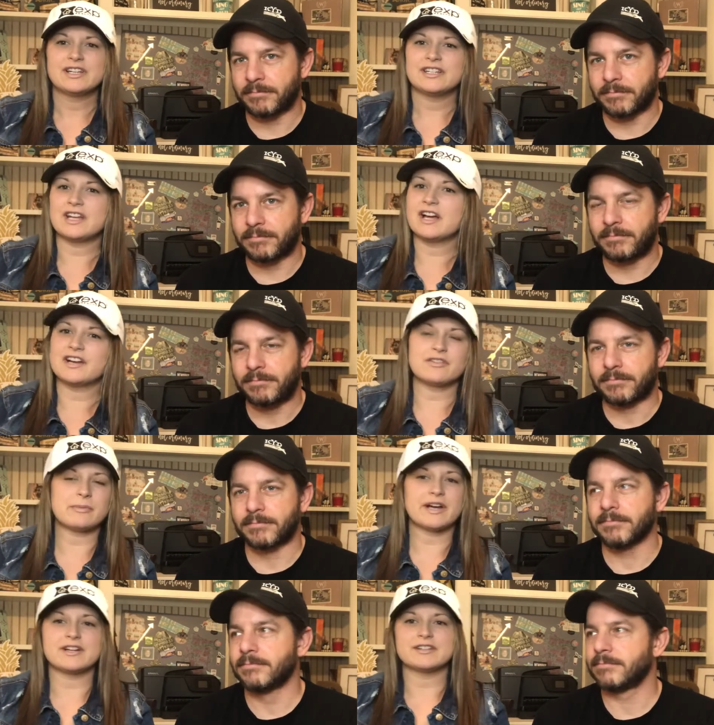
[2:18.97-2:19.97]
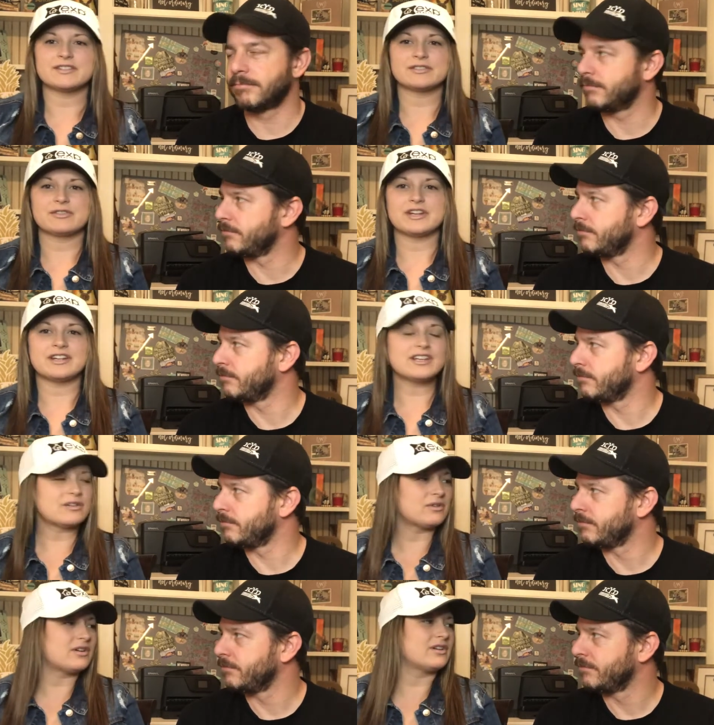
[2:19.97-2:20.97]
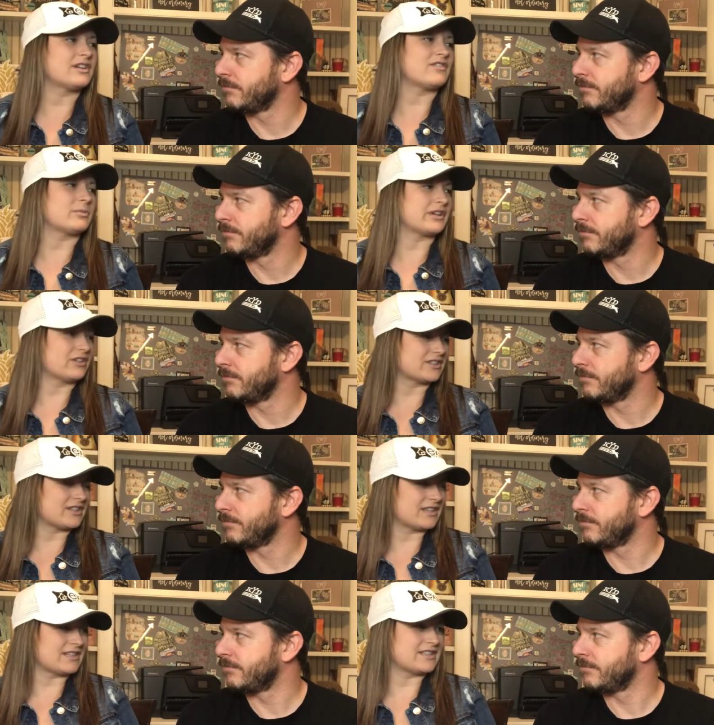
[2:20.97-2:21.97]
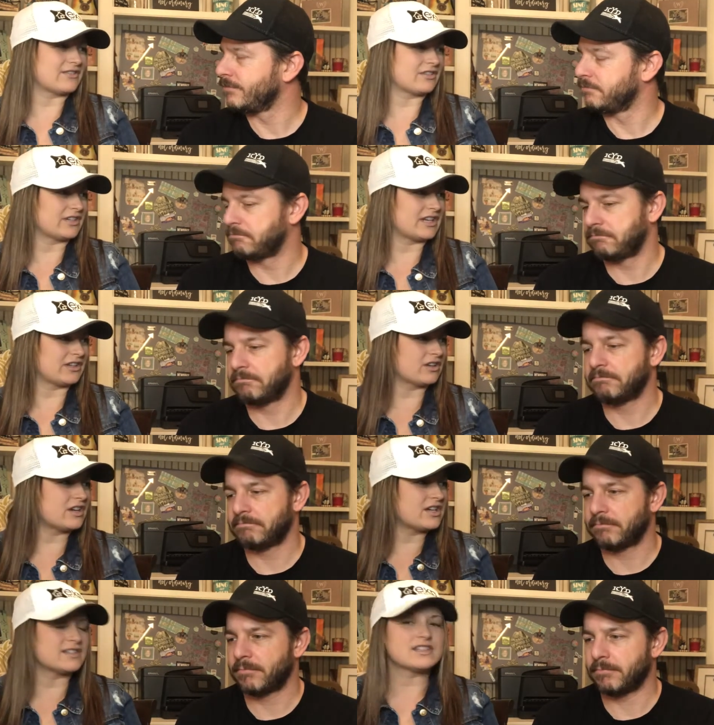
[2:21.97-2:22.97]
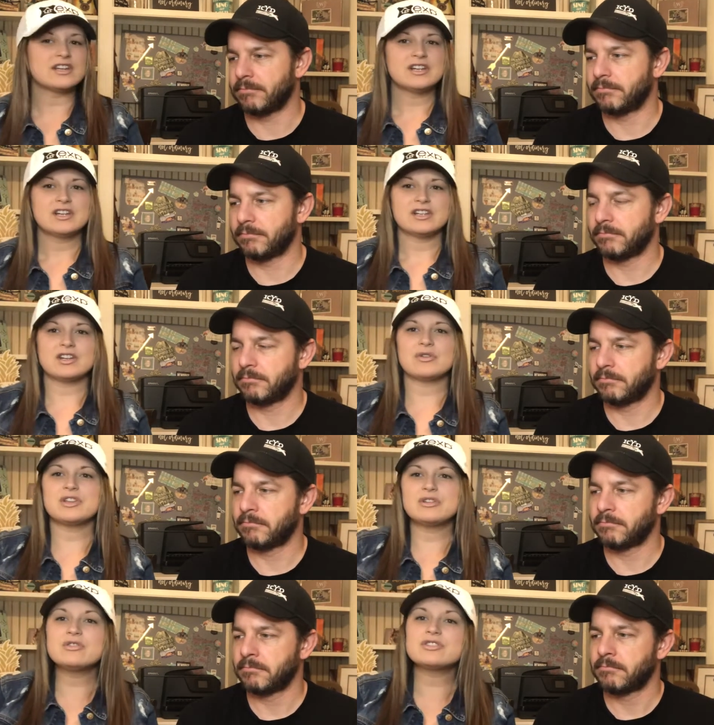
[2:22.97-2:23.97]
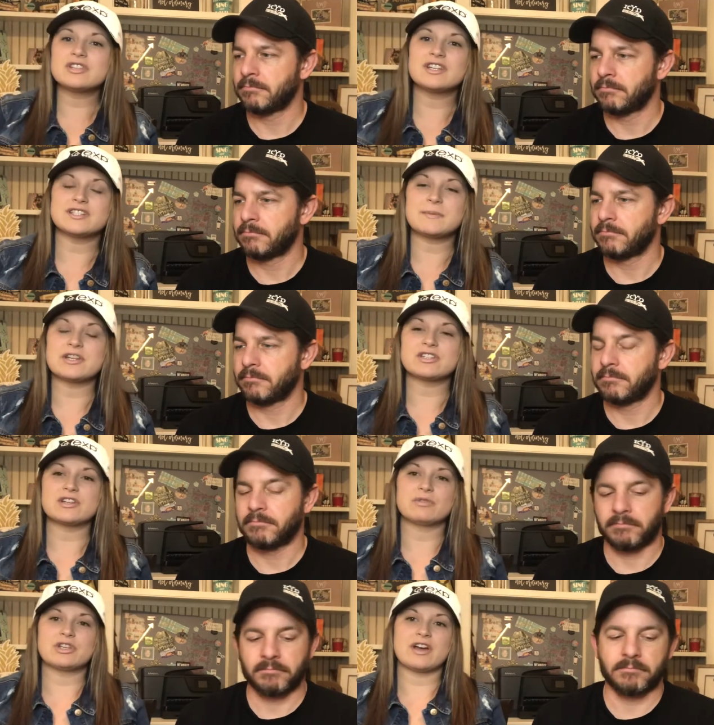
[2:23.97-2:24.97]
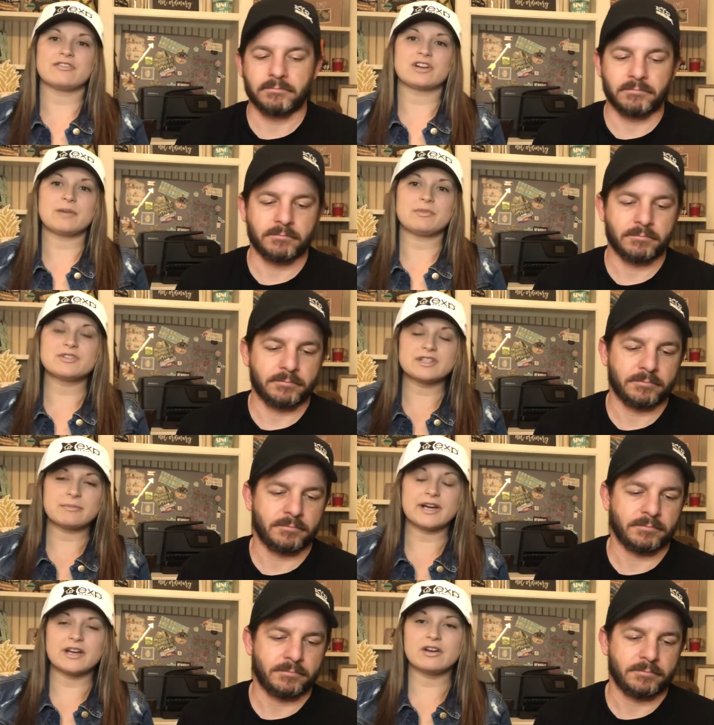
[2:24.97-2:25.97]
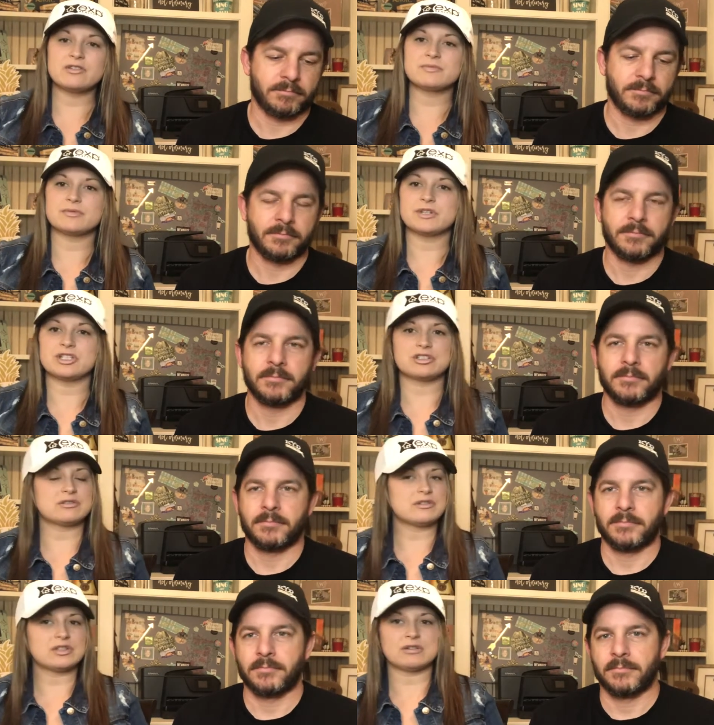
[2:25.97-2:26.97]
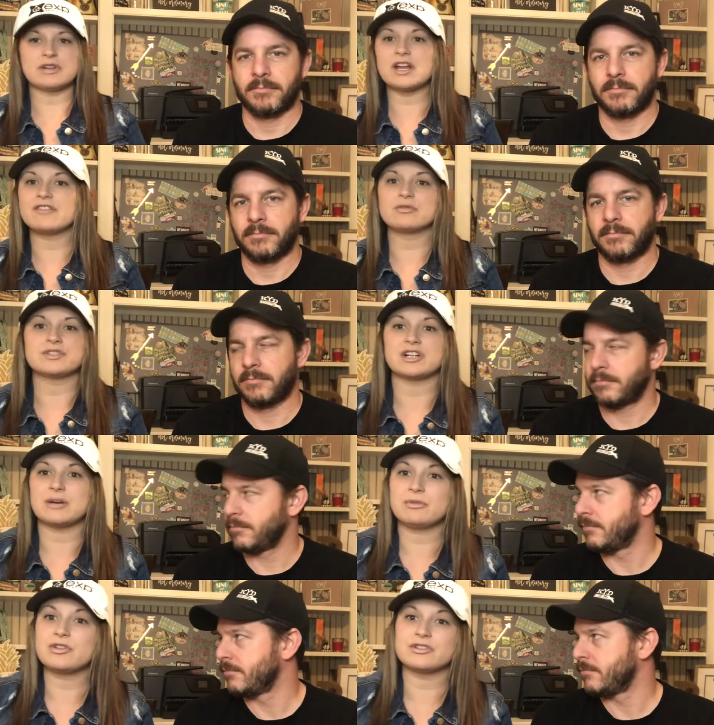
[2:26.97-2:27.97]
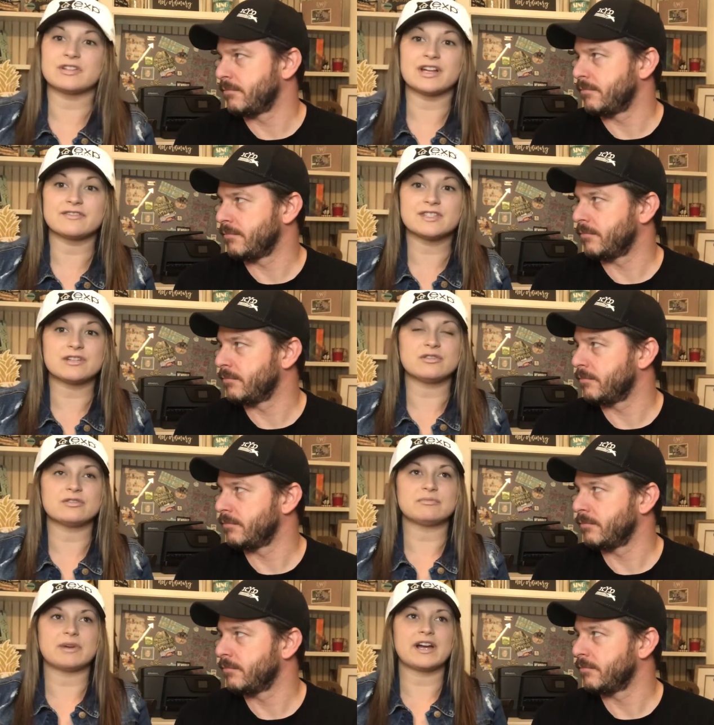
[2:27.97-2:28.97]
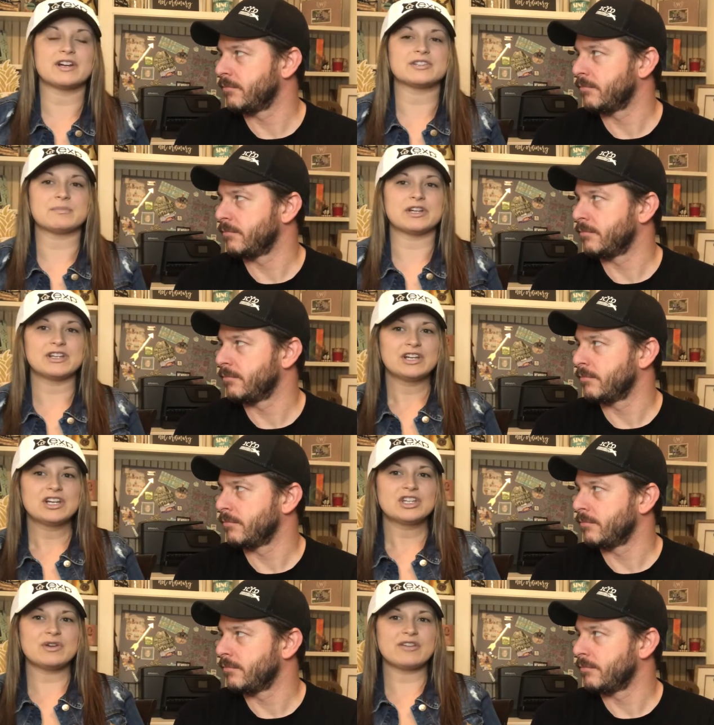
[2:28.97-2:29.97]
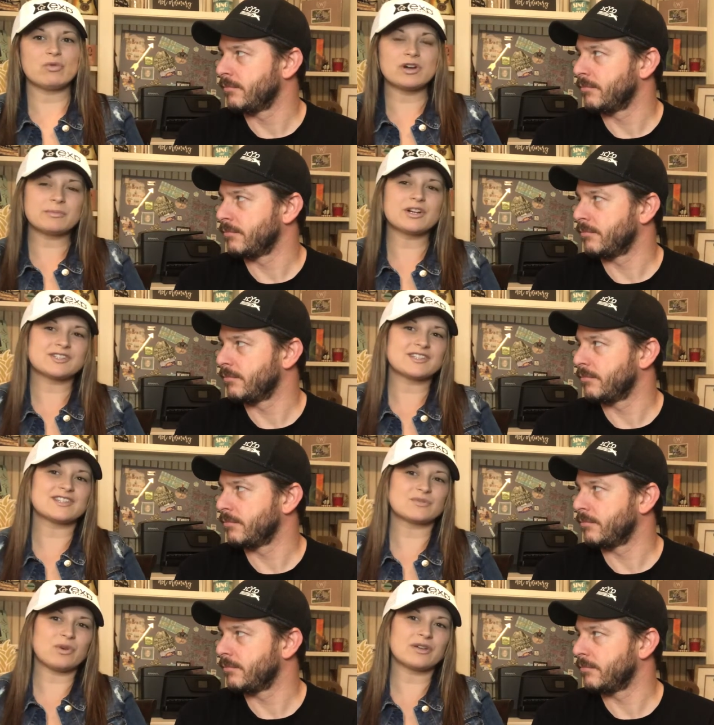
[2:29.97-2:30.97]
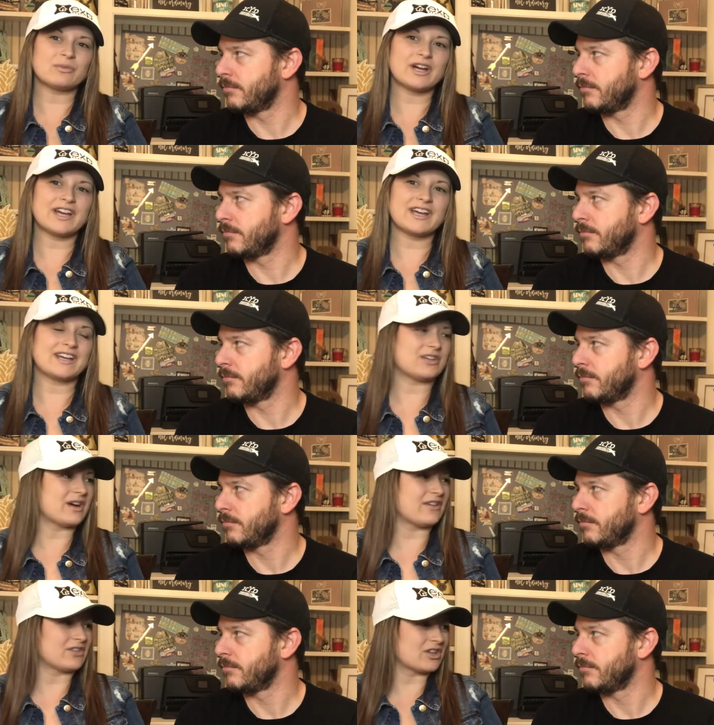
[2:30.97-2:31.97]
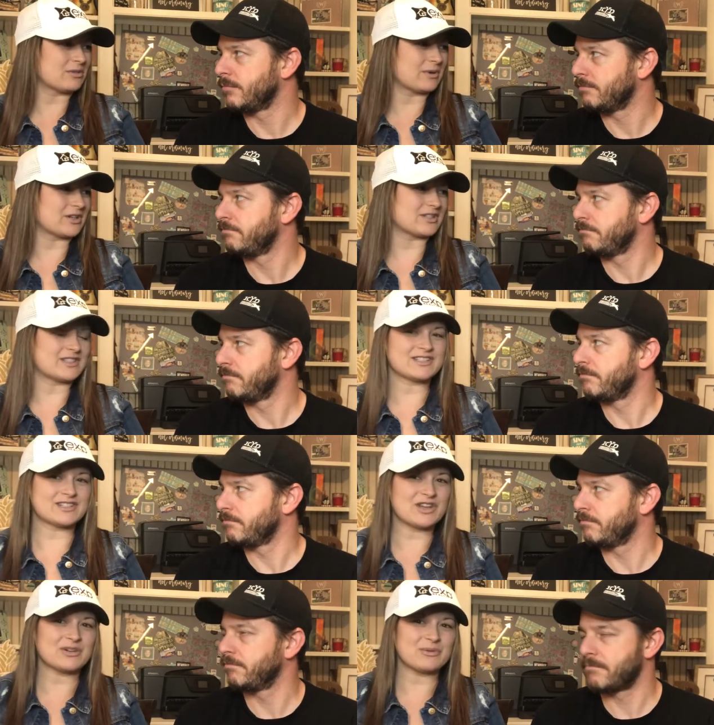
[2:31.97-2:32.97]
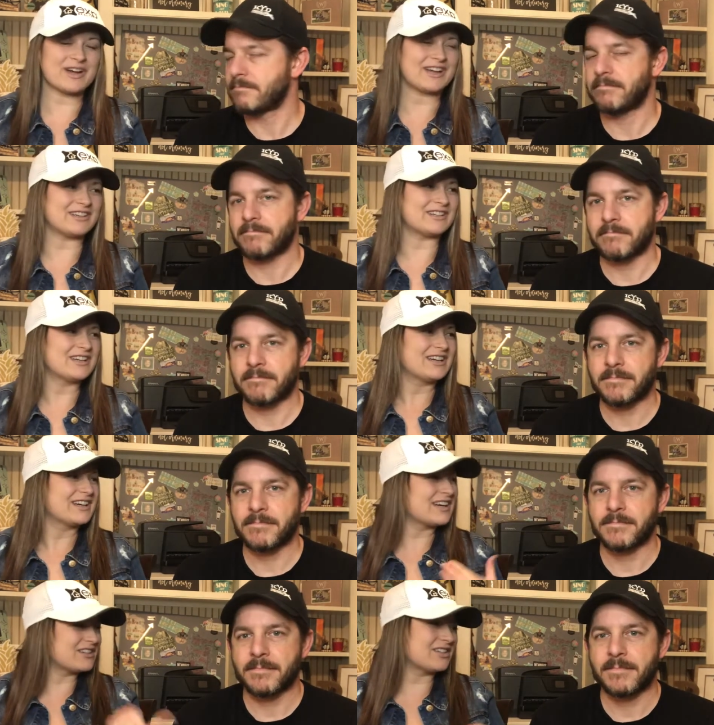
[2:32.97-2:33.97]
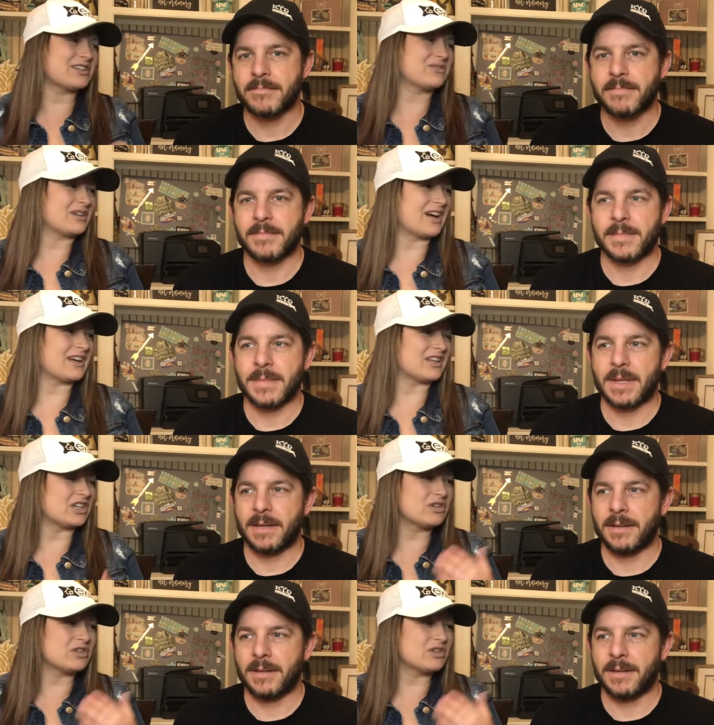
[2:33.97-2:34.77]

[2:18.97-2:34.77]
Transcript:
Speaker 1: not every buyer is created equal and everybody looks at things differently. And there is, you know, usually, especially when you have couples that buy homes, which, you know, not everyone's a couple, there's a lot of single buyers, but you have one person that's one way and you have another person that's another way. And kind of like you and I, like